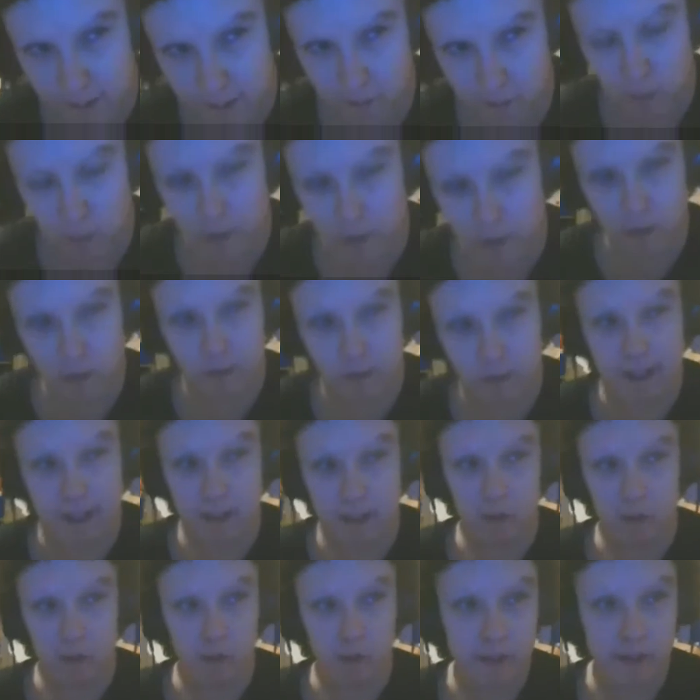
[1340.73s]
I know
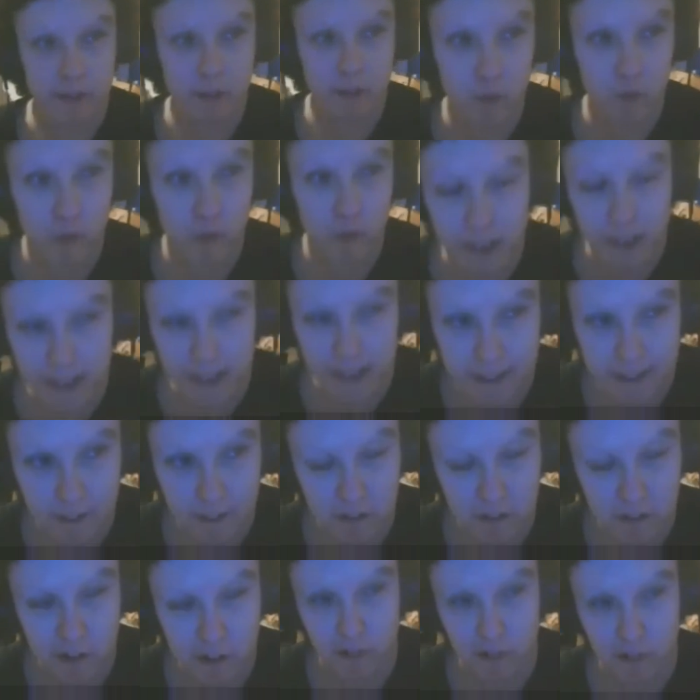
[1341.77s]
you
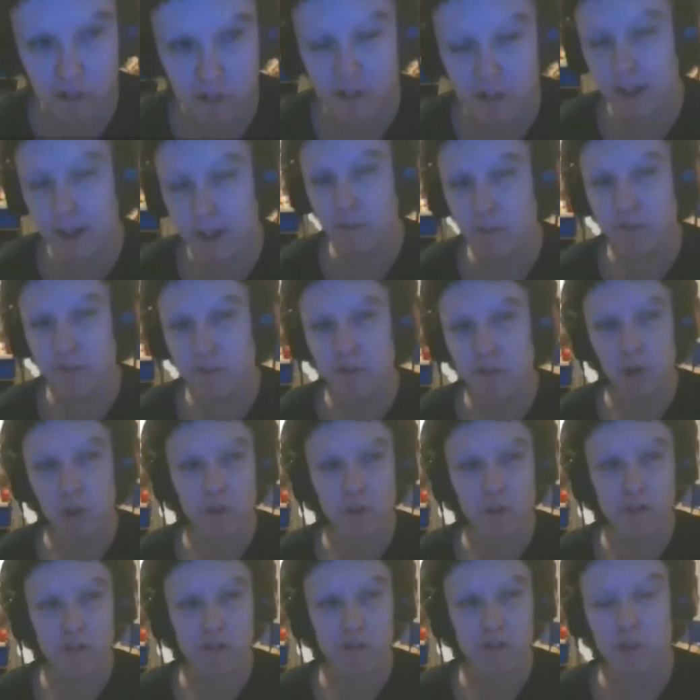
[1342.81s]
sighted folks, don't
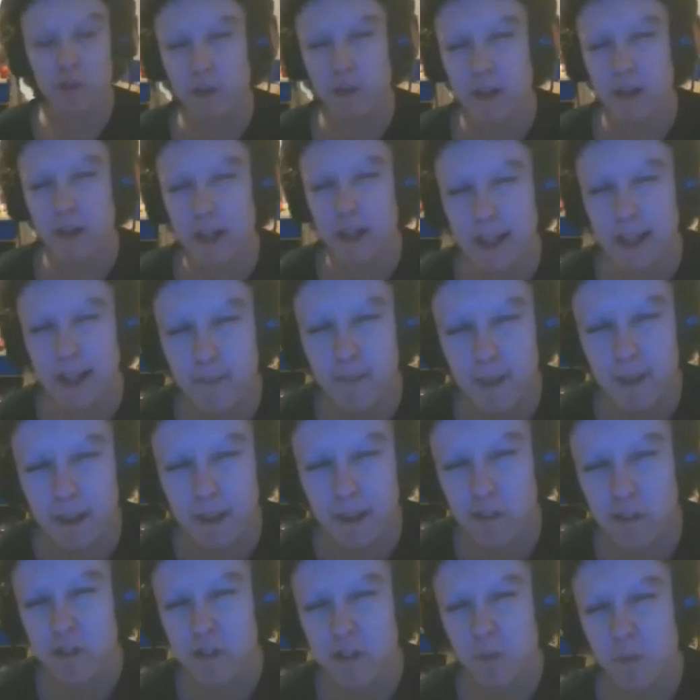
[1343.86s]
need this,
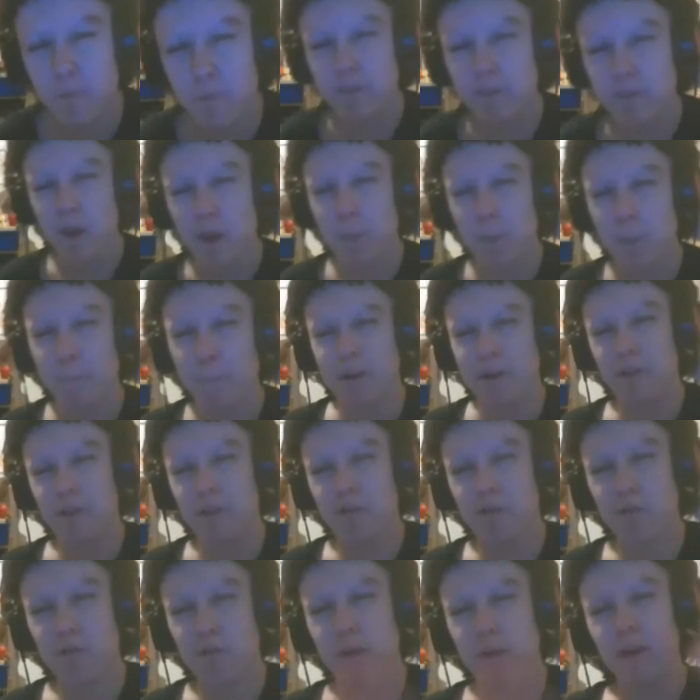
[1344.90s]
but just be
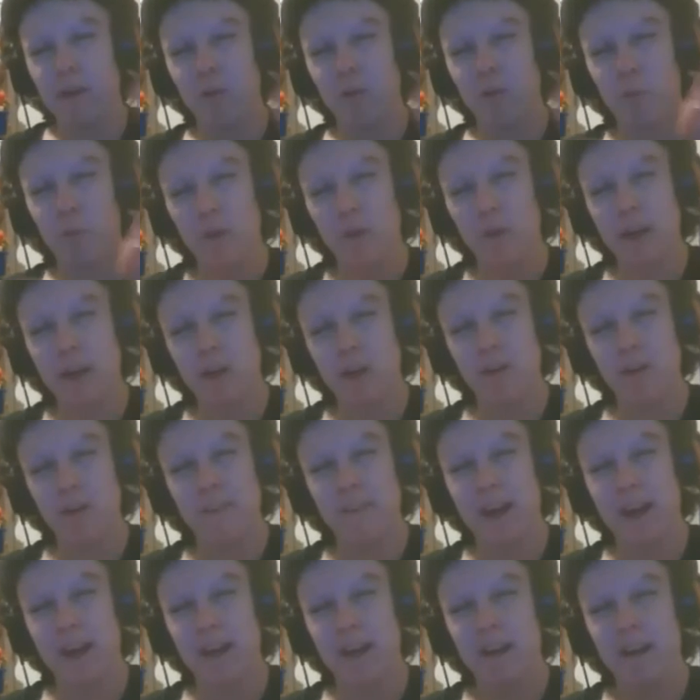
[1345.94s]
aware that
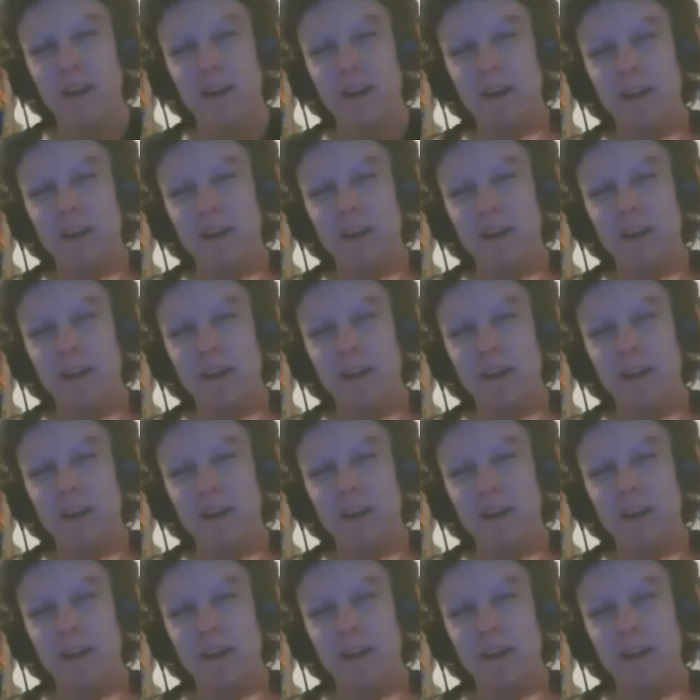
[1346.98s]
at least